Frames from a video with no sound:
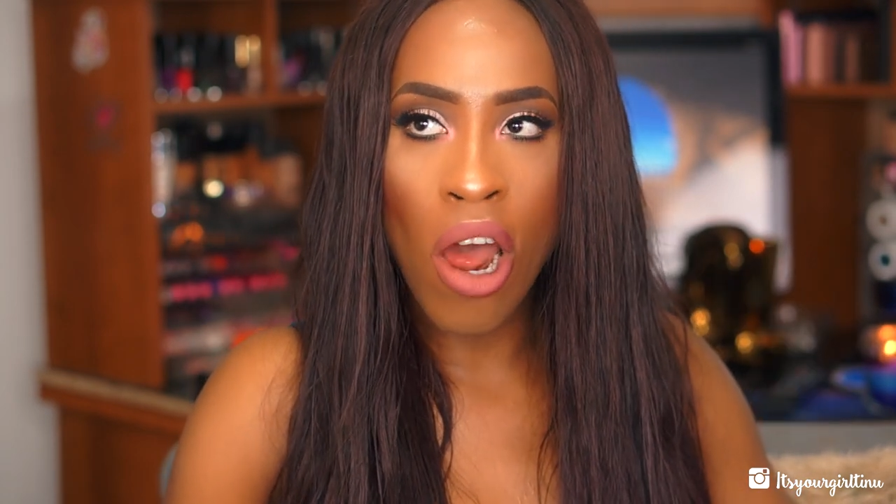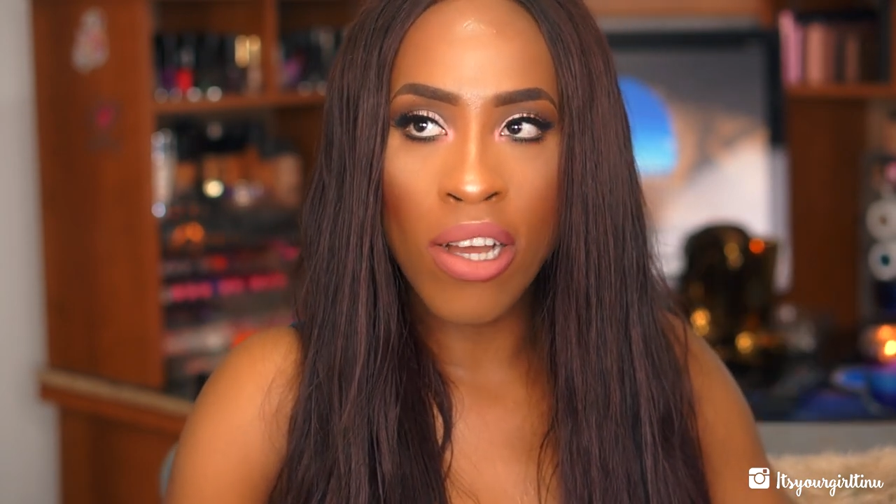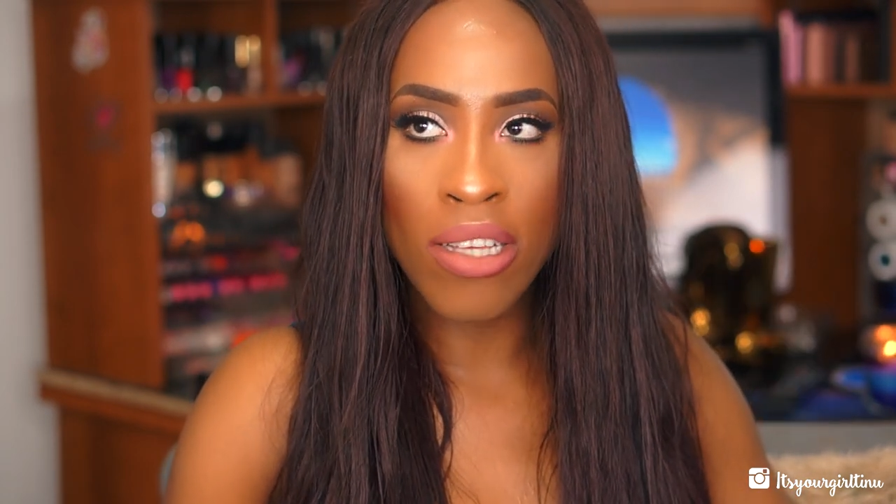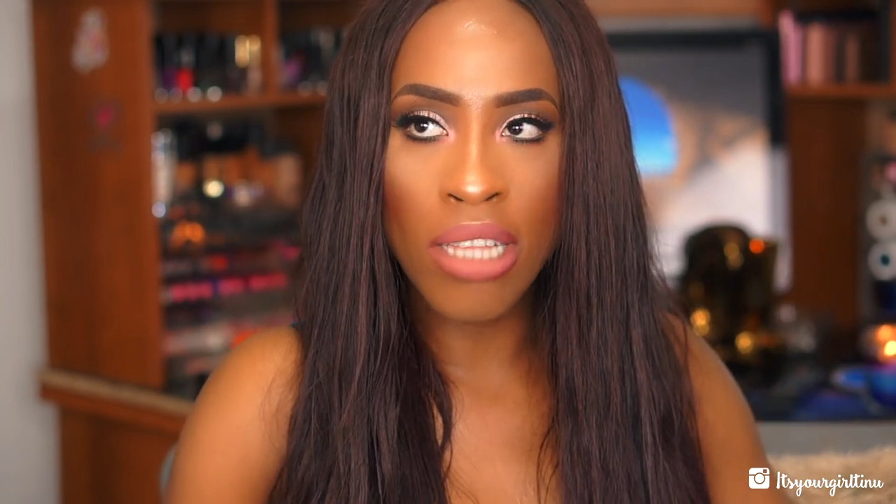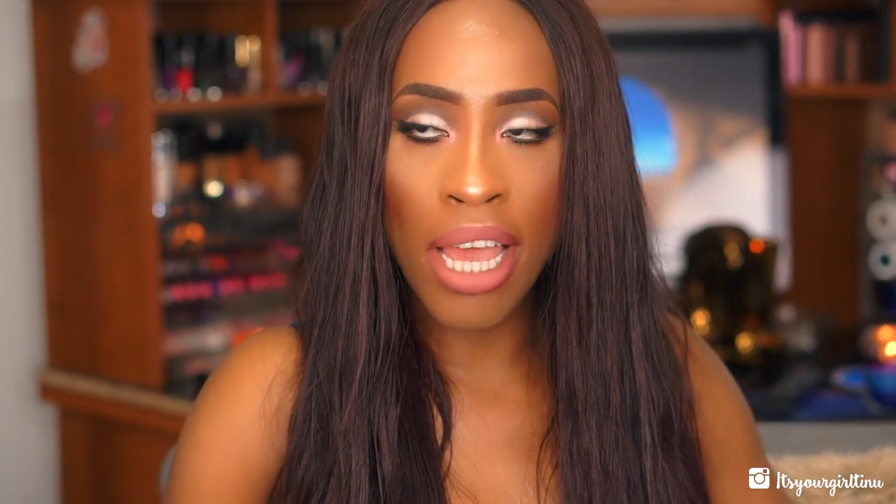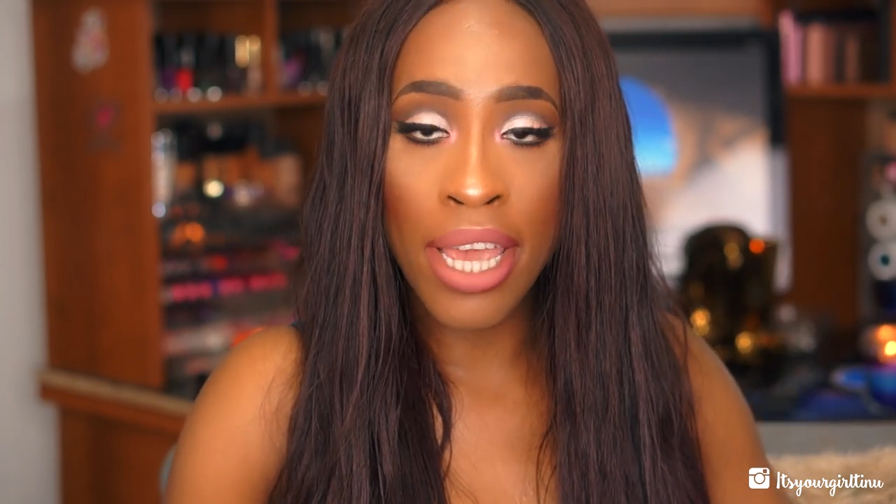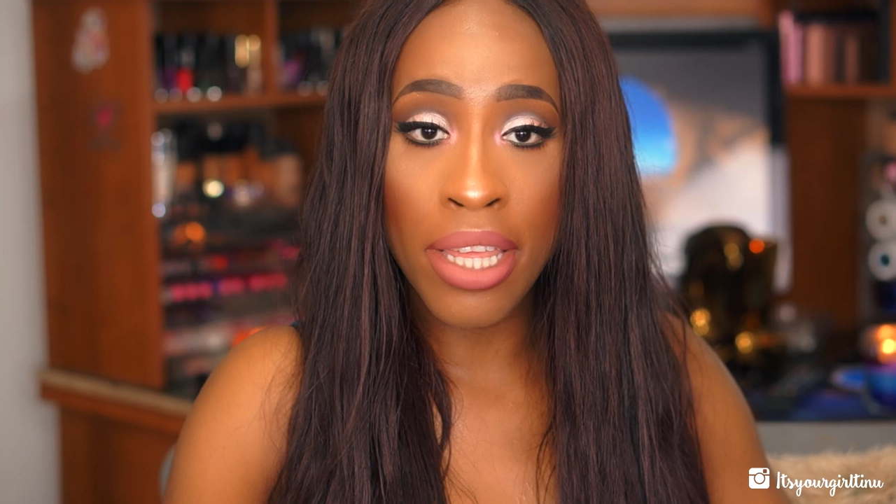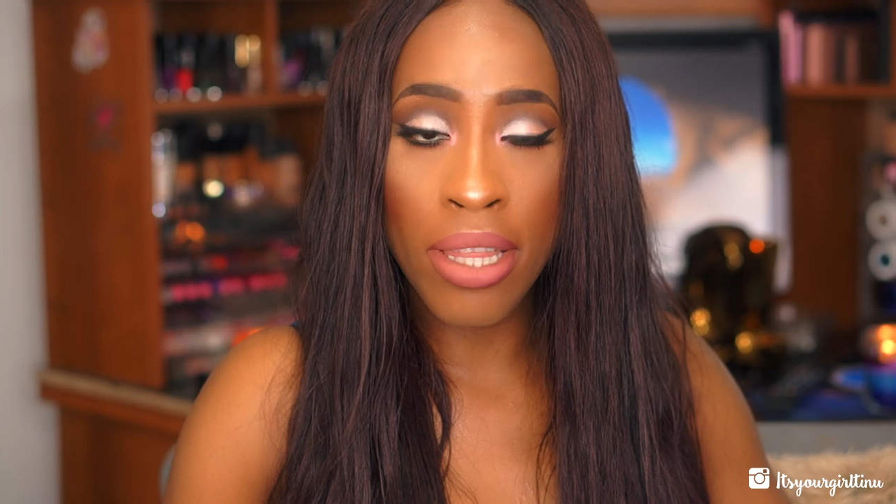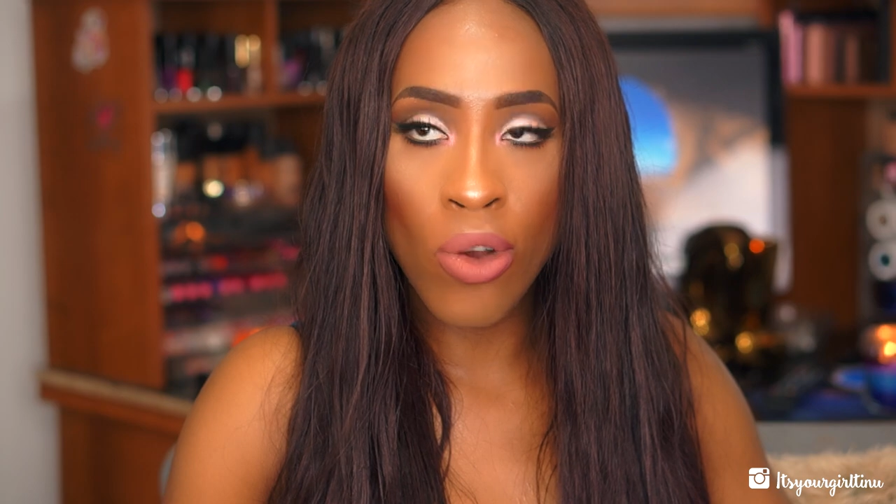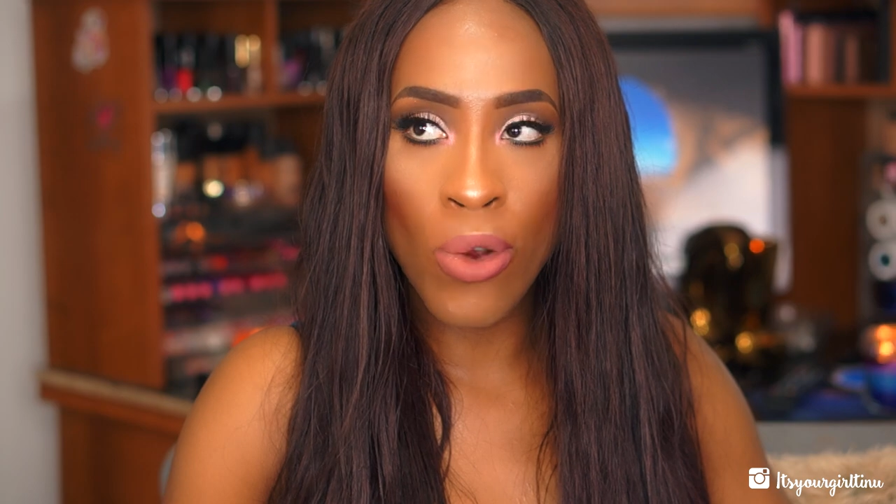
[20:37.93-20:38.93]
August
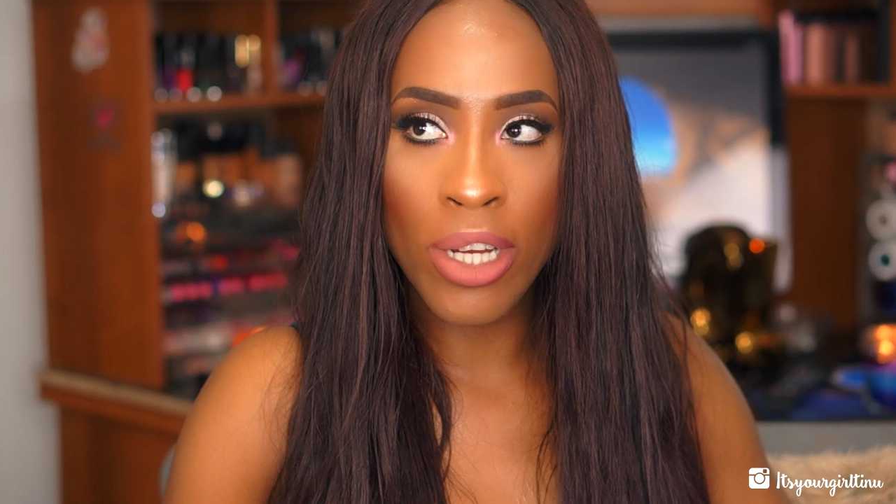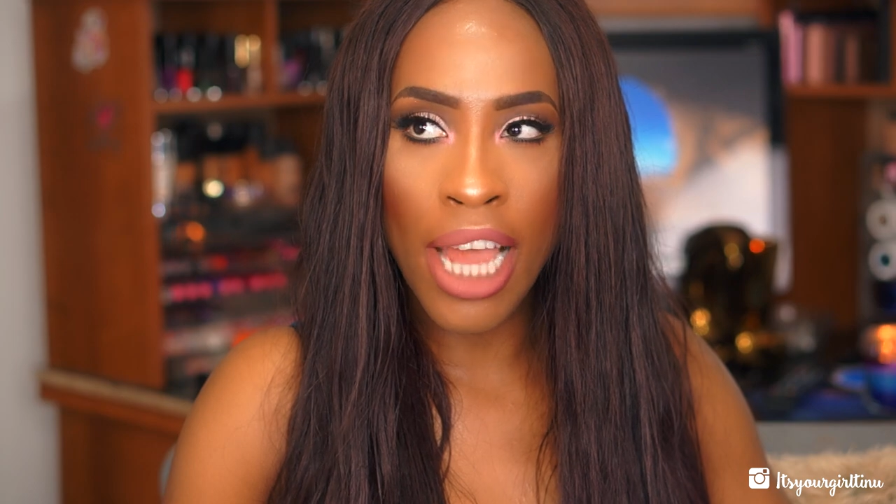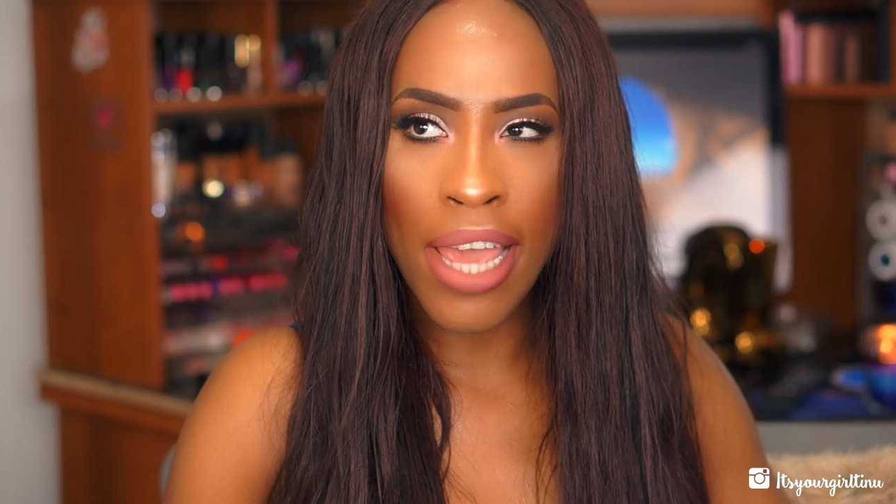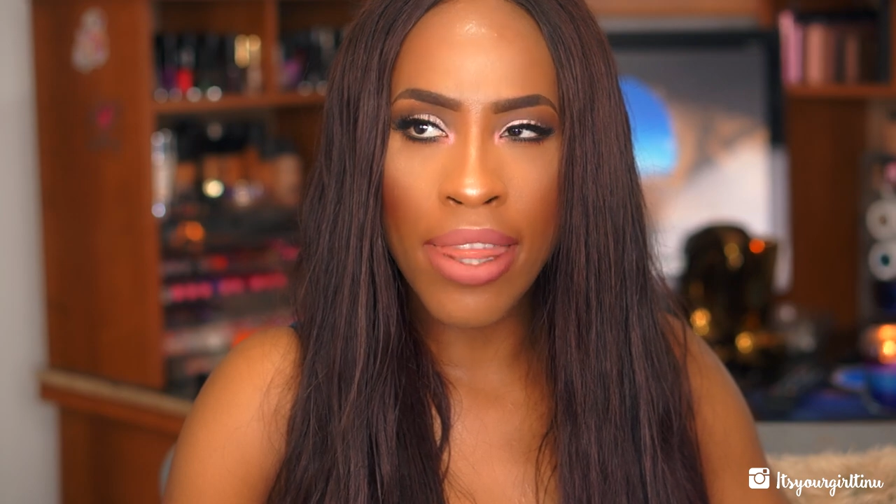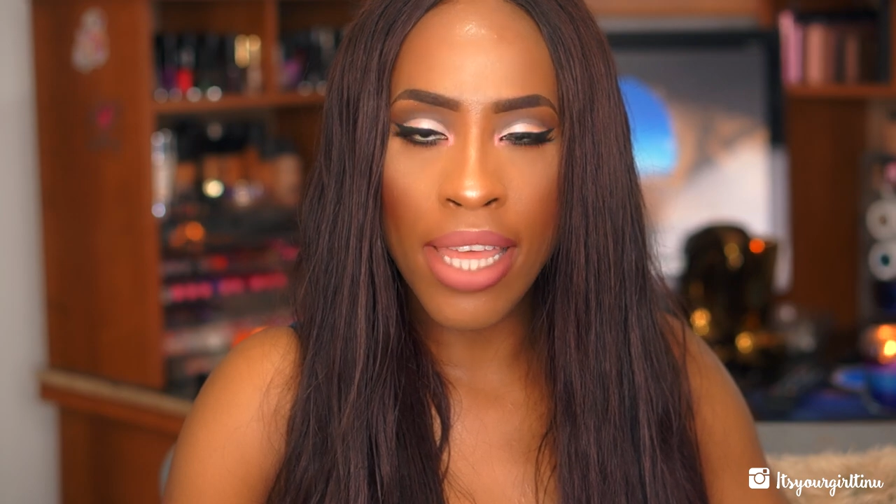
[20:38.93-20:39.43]
eighth or ninth.